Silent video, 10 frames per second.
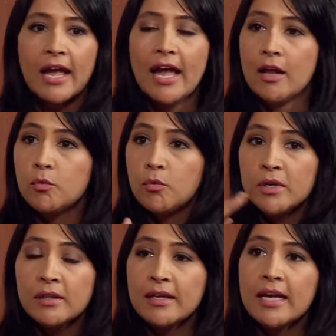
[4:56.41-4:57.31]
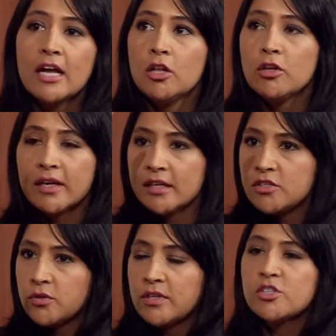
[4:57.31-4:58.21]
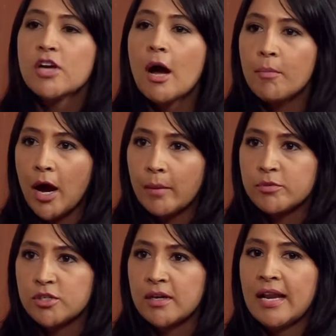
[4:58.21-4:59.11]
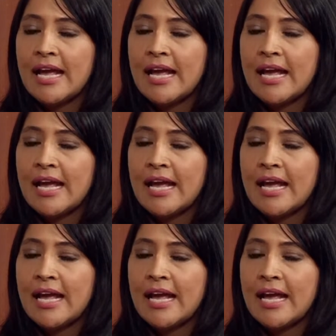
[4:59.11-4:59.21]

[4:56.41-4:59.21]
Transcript: and really look into the shop option